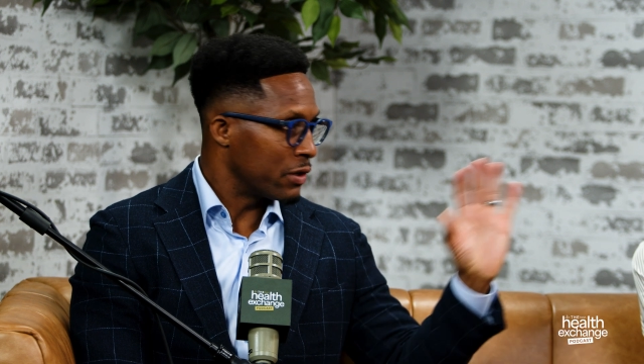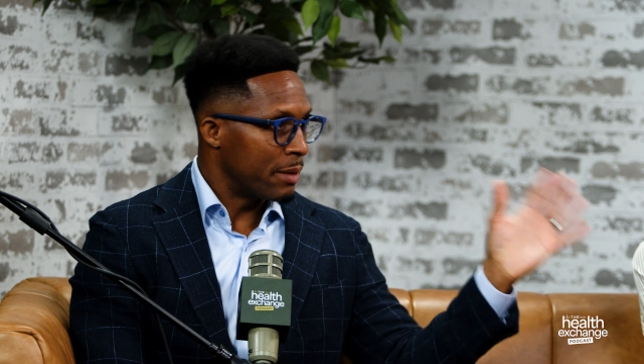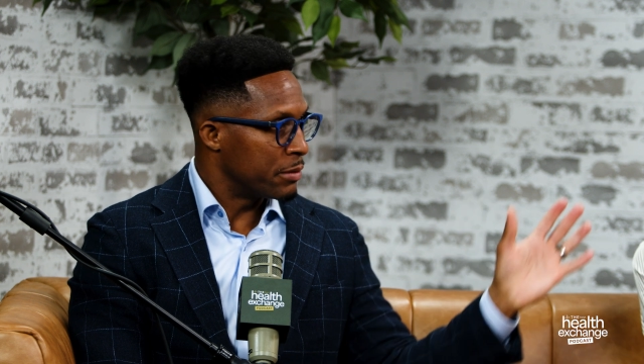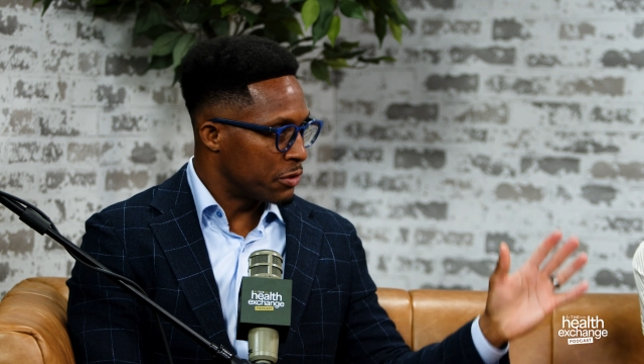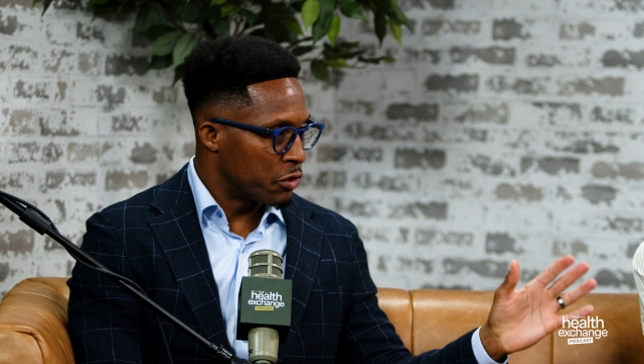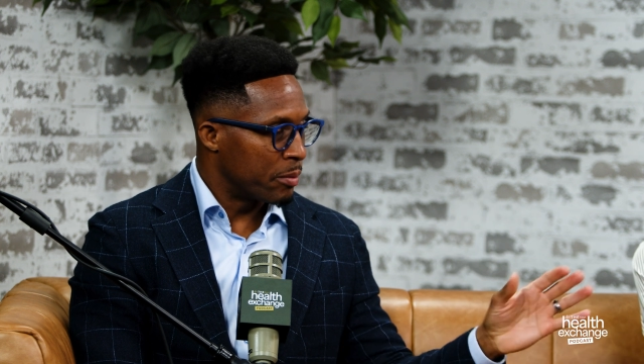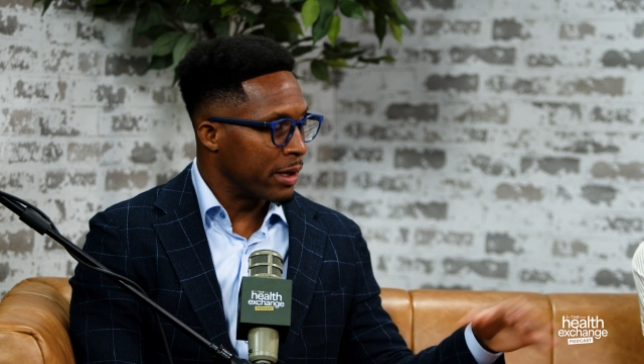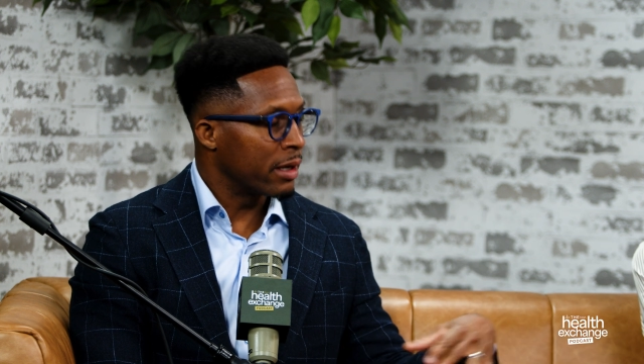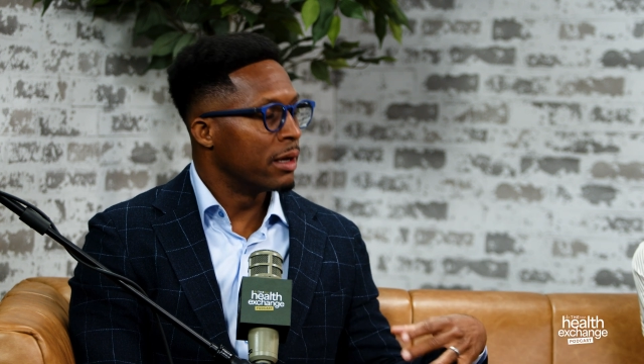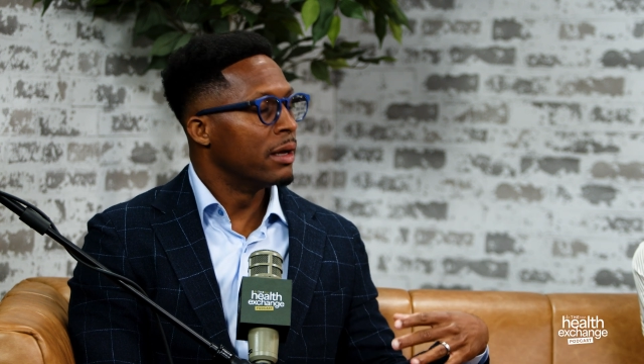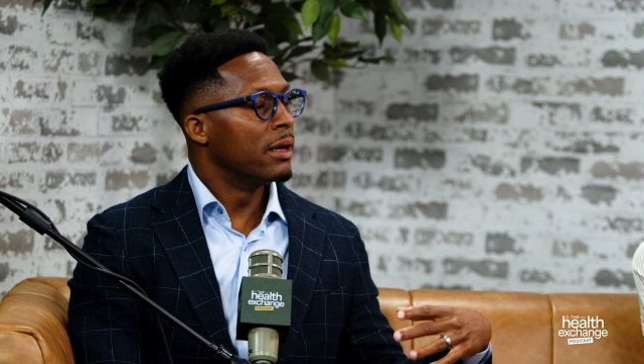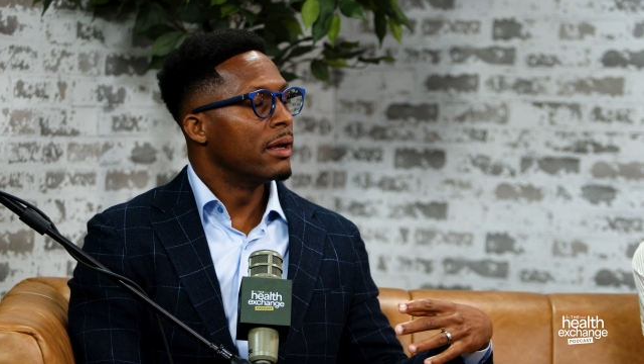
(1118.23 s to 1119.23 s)
I'm assuming.
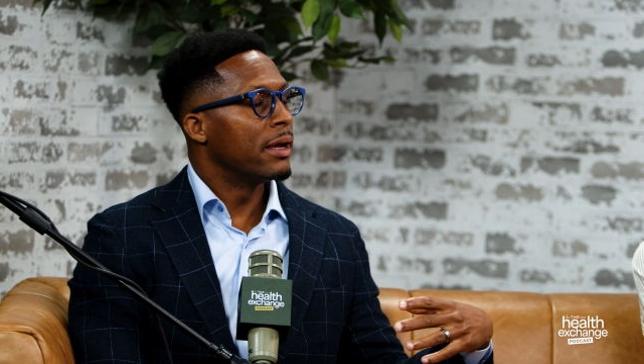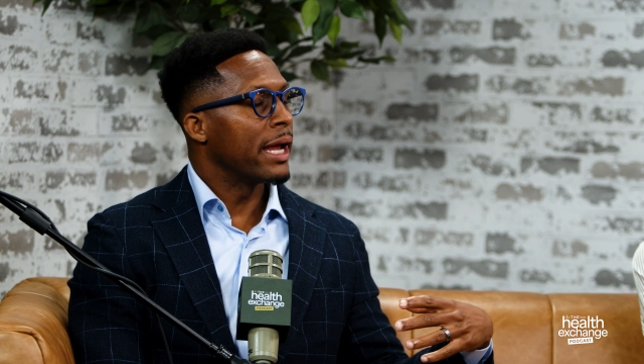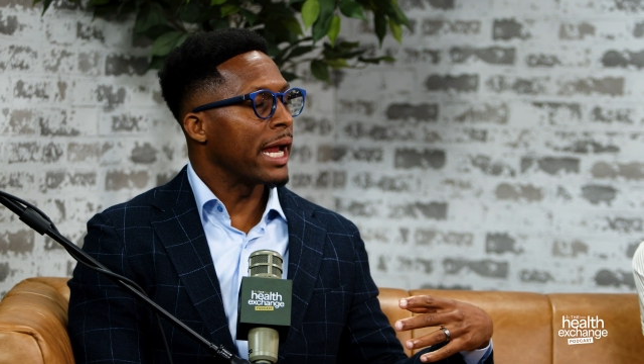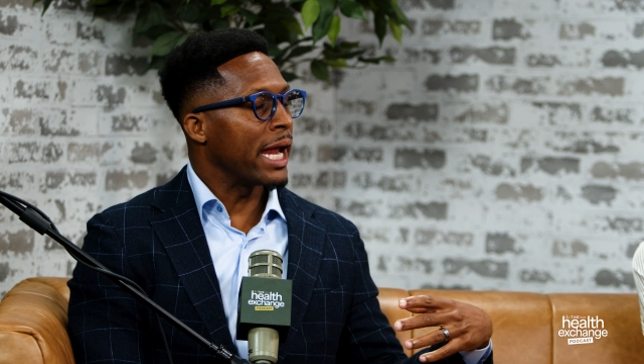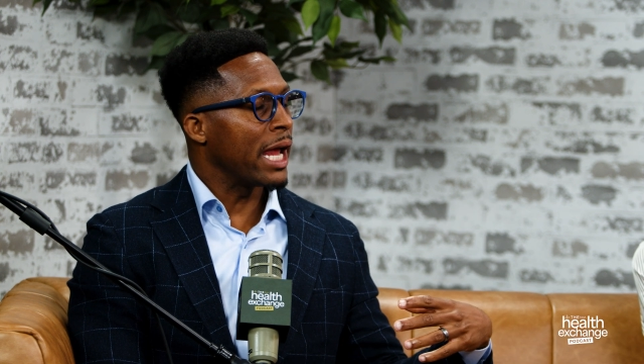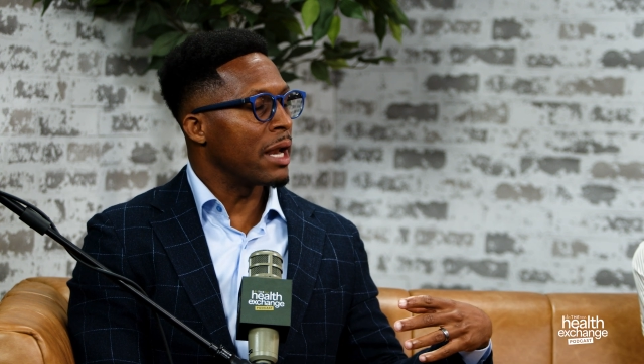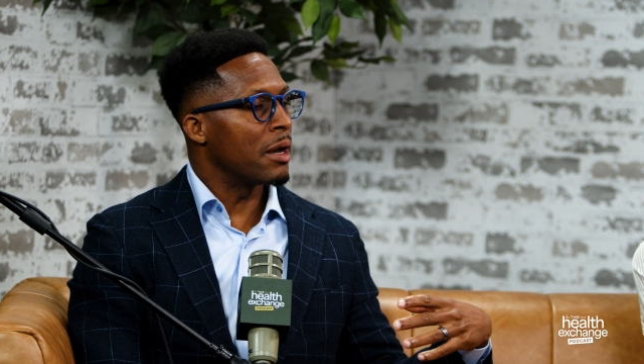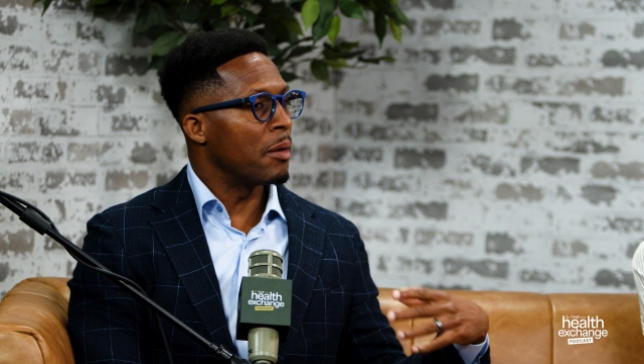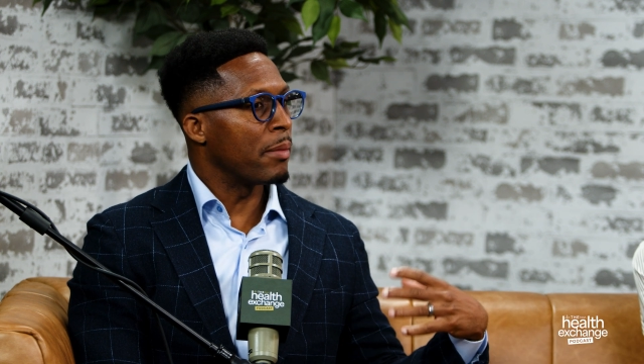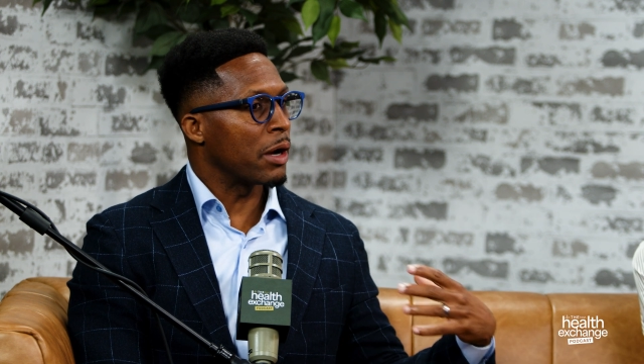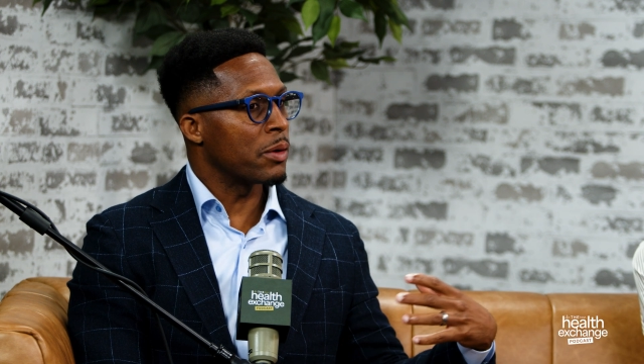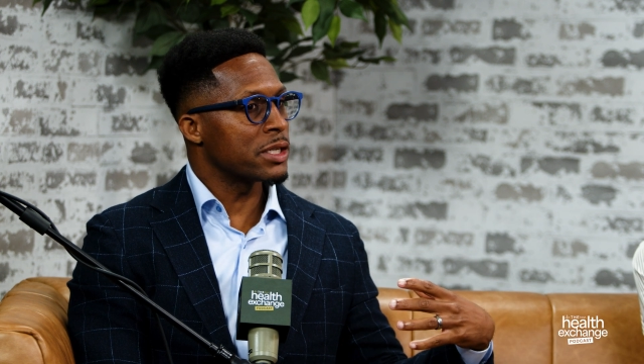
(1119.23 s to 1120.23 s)
And
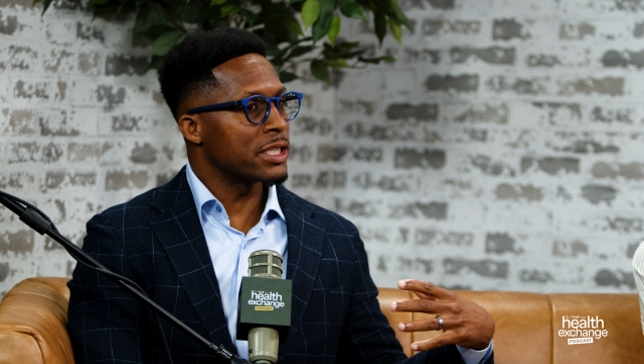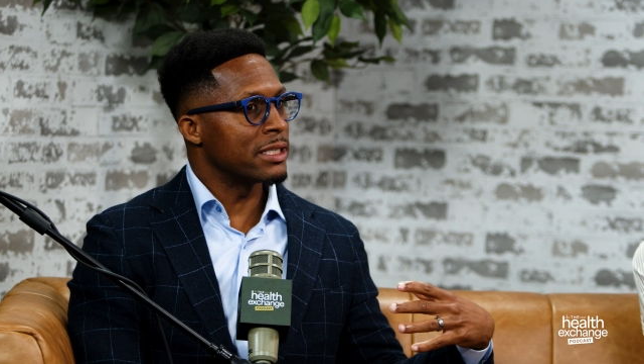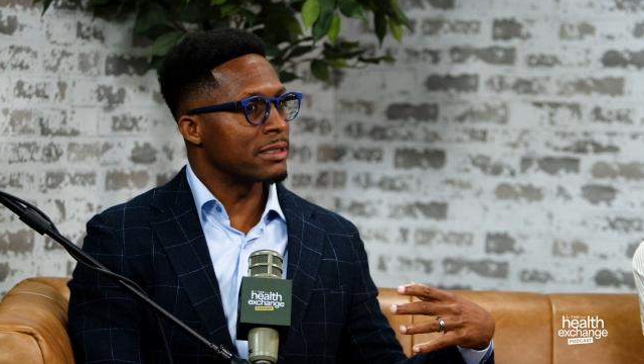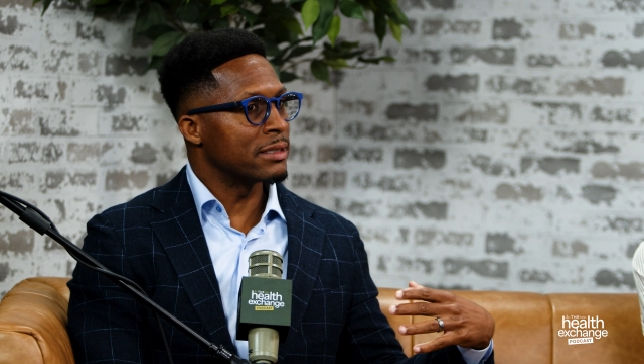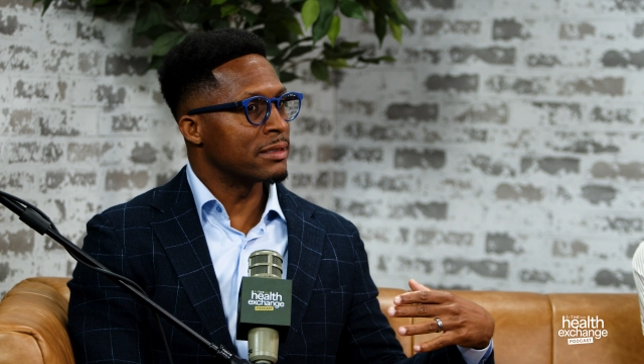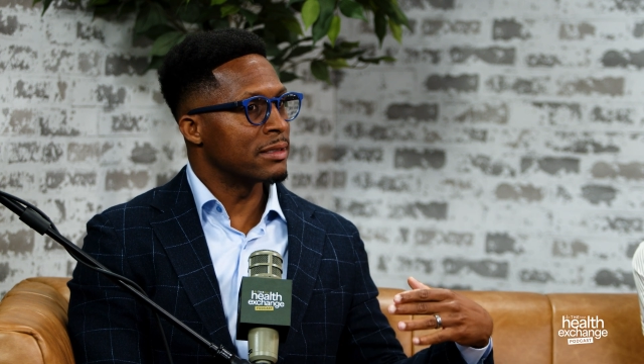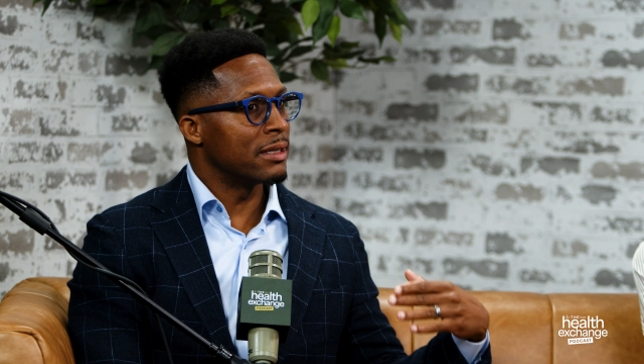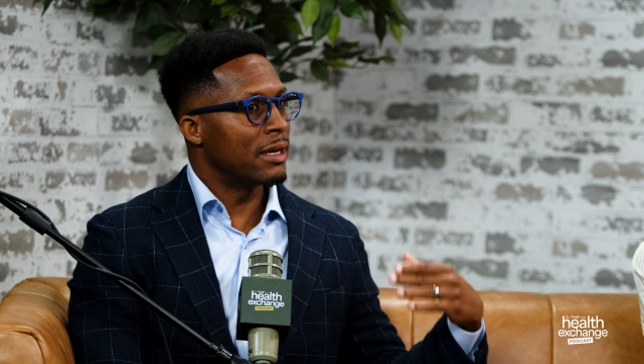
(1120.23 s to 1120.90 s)
my question is